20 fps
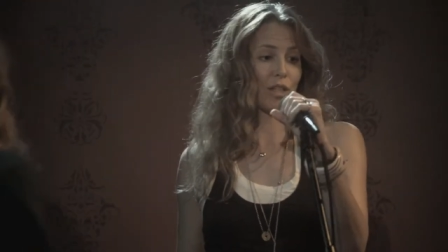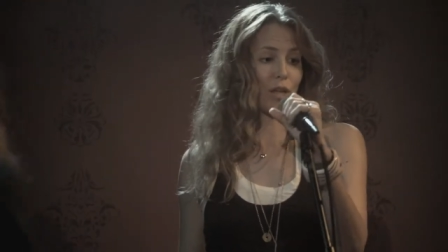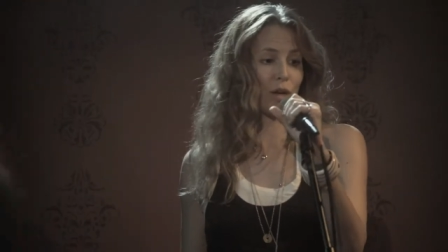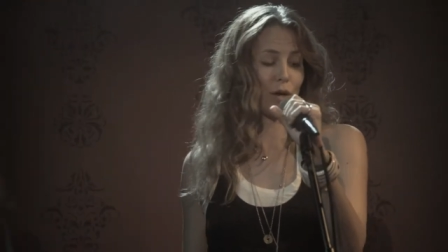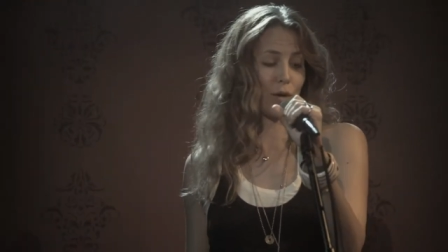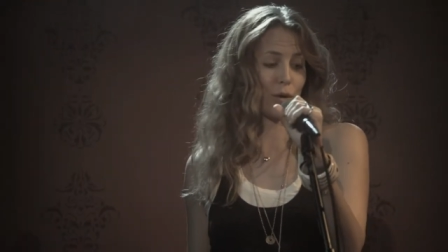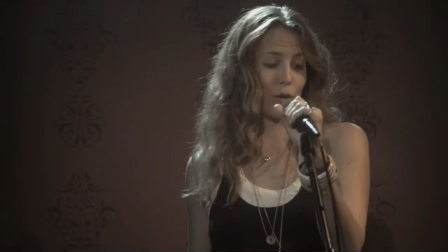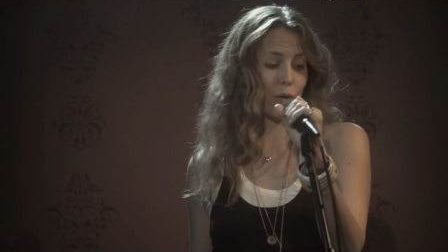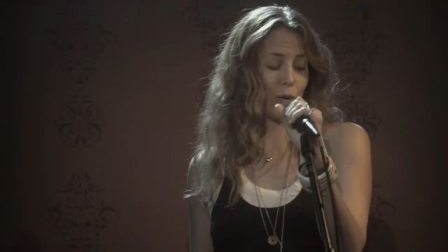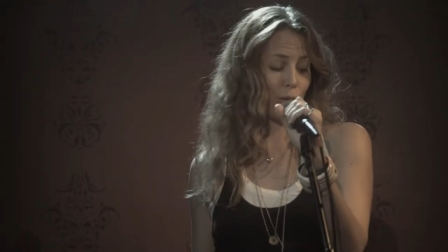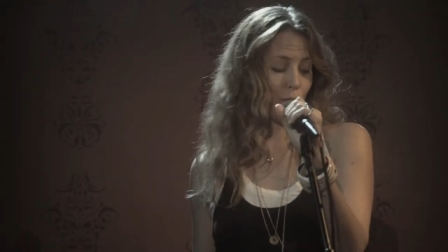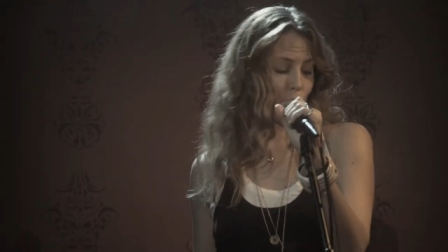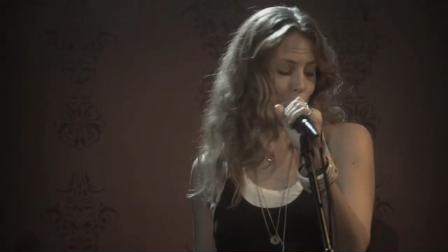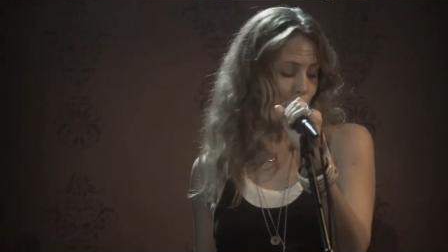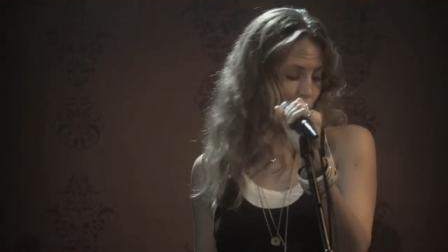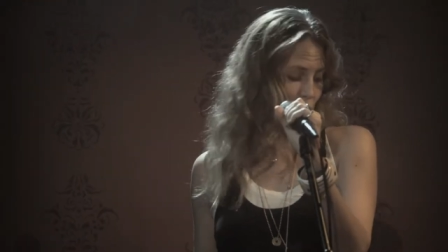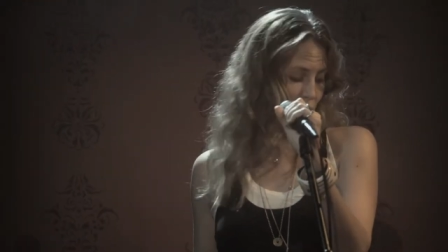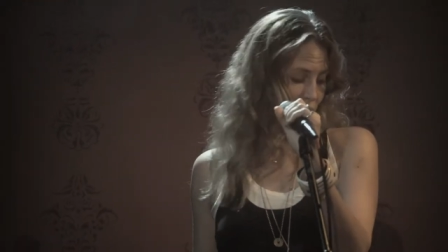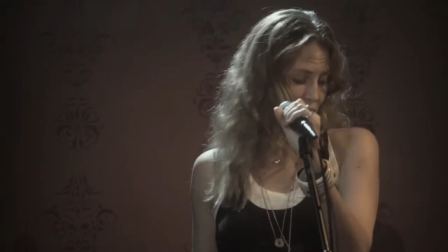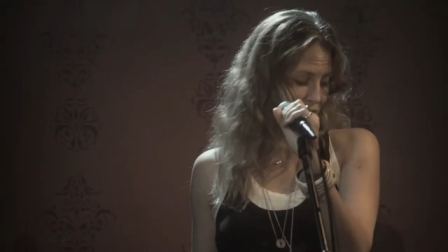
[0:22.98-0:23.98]
So,
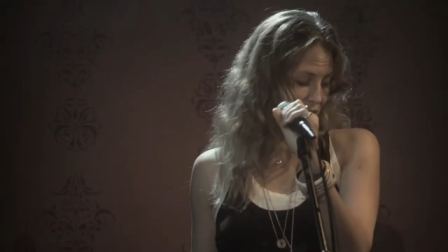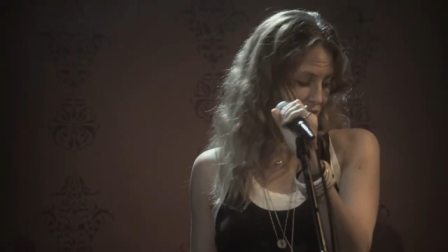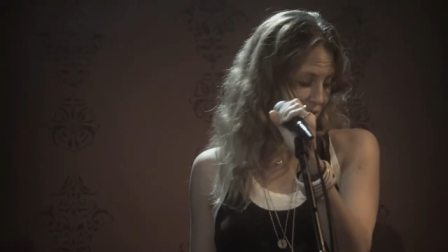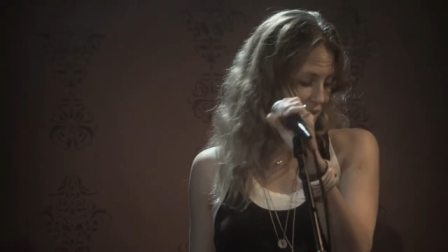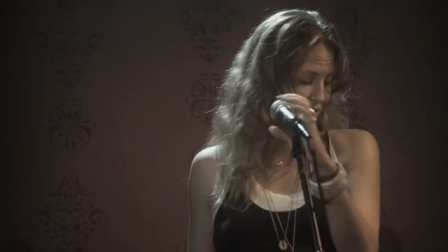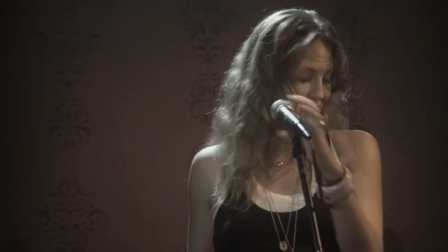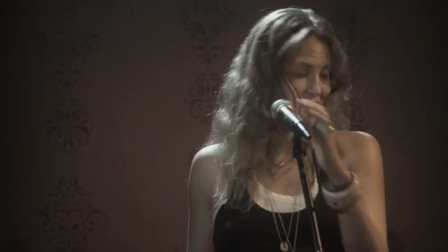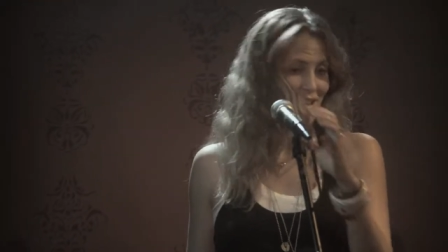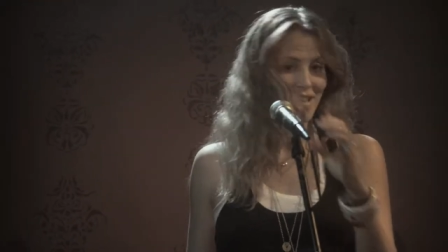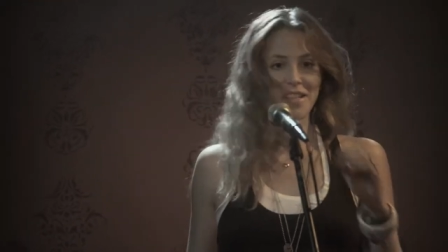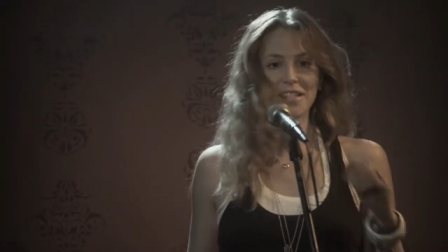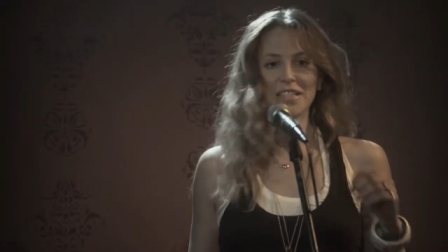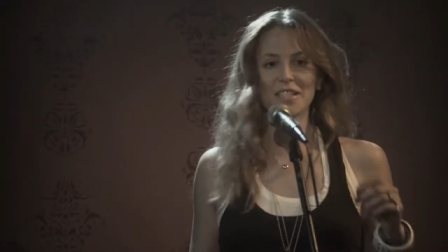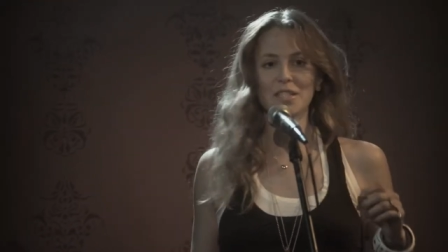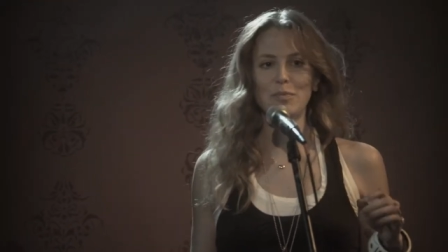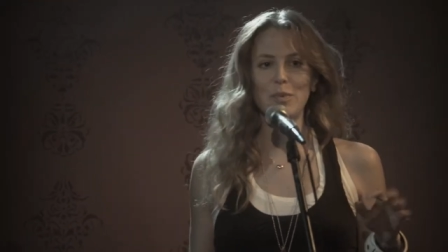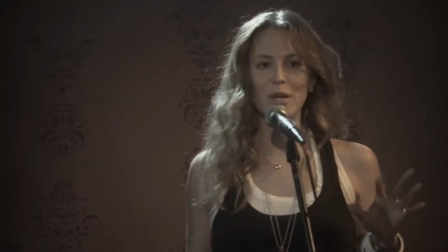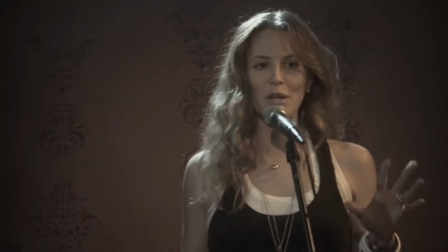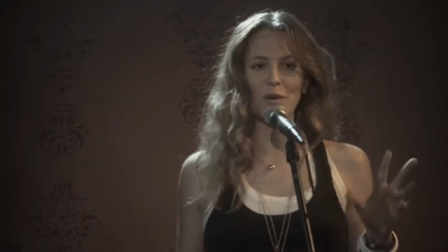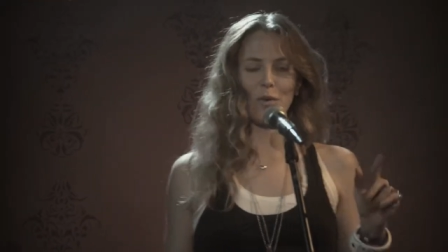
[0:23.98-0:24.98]
this
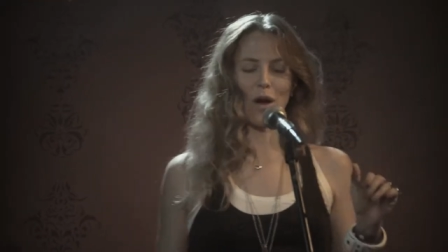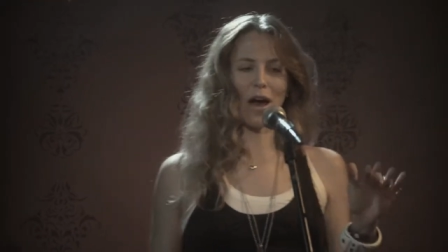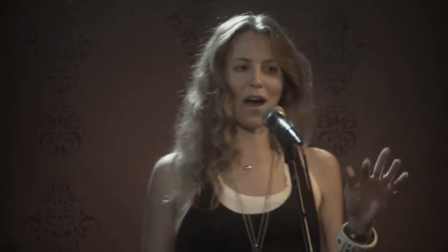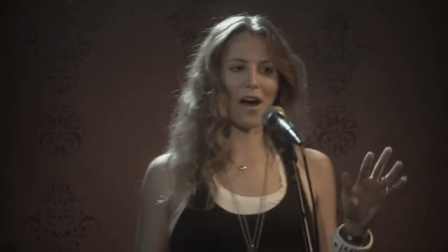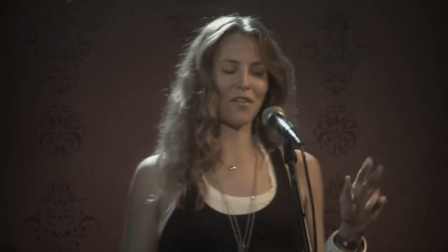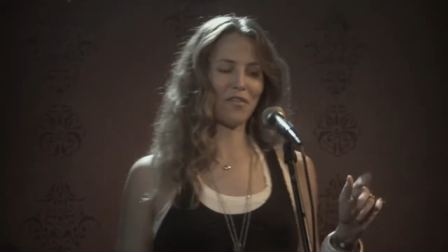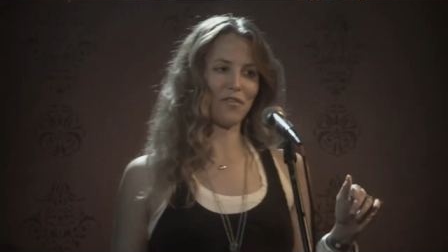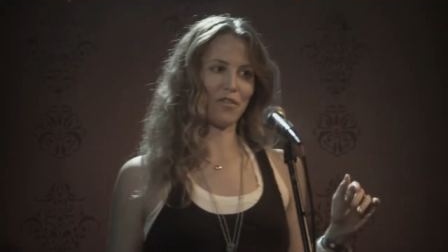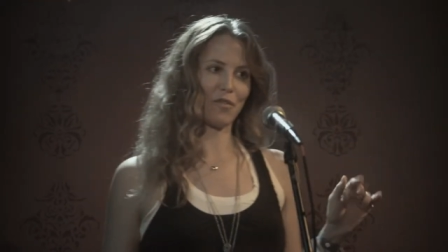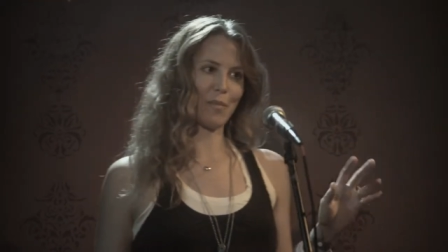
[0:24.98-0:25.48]
has been a while